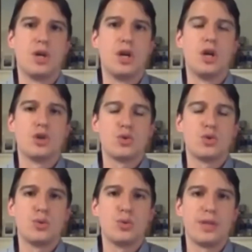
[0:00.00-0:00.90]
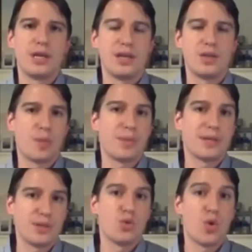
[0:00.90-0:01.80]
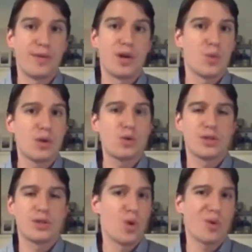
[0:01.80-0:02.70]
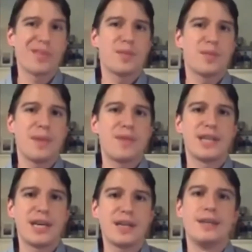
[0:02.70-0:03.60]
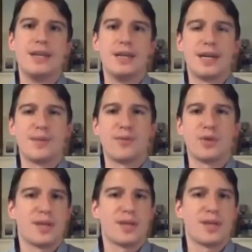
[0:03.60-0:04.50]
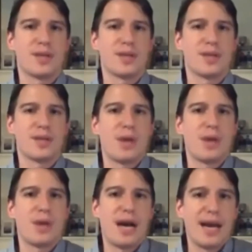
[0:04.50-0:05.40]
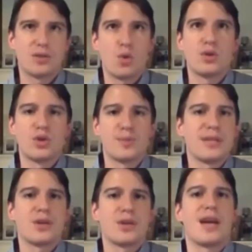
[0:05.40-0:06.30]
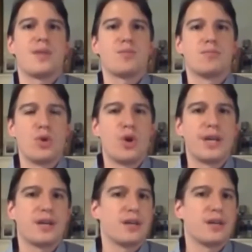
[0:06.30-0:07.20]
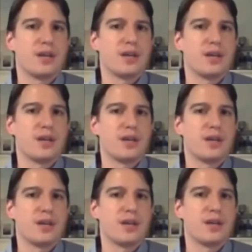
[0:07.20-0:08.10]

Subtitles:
to the topics you know very well because you work with them every day. For example, I don't usually spend a lot of time learning about Germany,